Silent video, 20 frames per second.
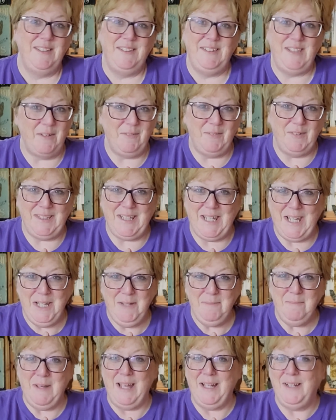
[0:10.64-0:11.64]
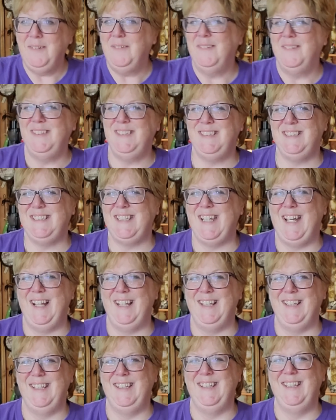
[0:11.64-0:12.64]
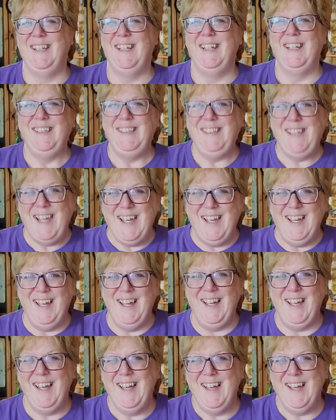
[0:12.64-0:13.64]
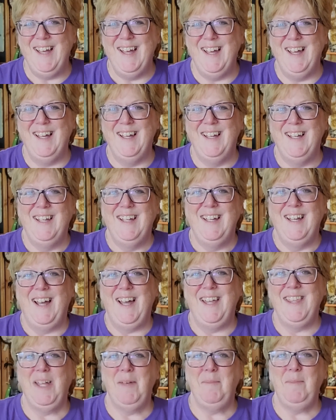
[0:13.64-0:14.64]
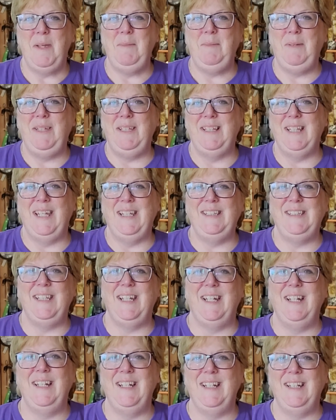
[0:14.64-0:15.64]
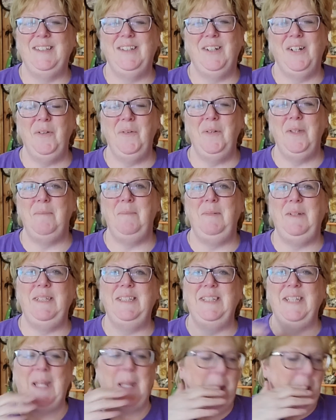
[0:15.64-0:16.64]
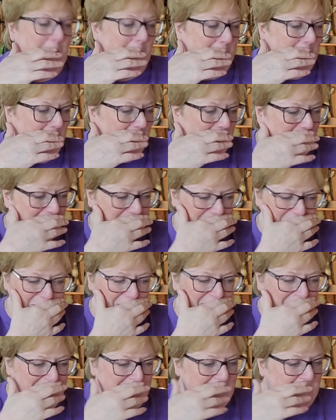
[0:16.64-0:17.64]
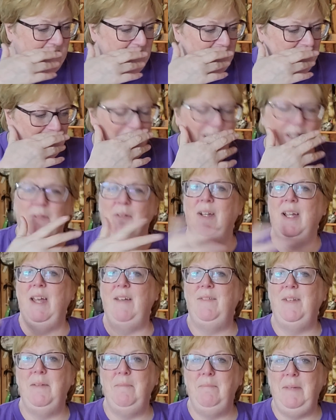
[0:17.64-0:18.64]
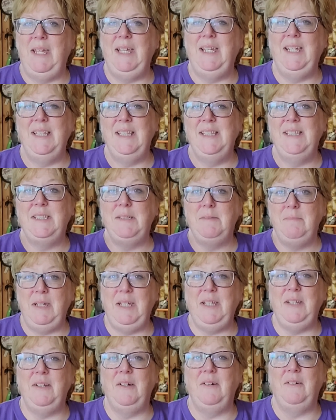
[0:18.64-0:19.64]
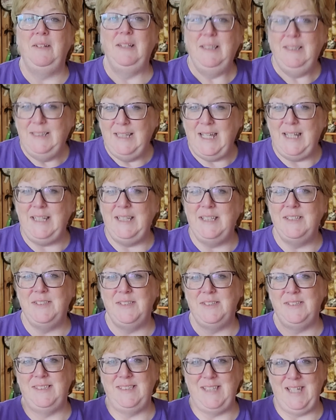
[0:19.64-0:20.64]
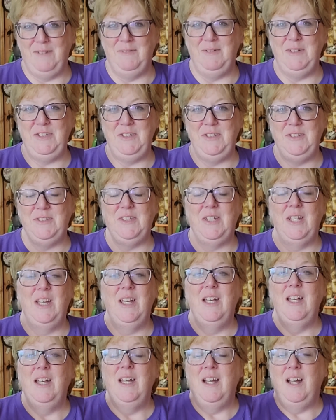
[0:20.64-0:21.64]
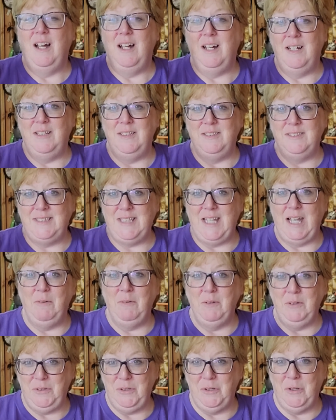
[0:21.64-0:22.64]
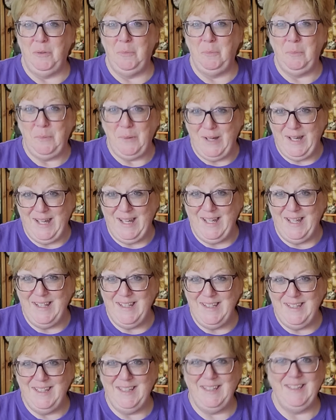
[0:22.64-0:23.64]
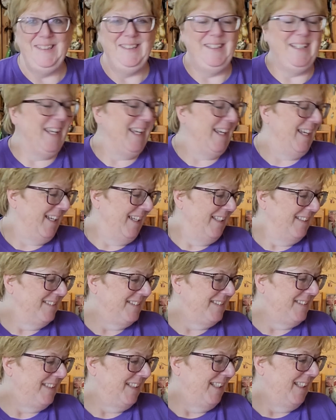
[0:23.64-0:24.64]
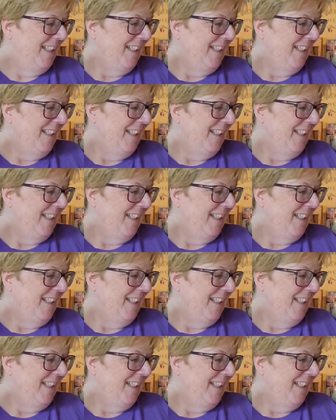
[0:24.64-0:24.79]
deviled egg macaroni salad. Yeah, I thought maybe you'd like to cook with me today a little bit. We're having bacon, tomato, lettuce sandwiches on sourdough bread. Yes.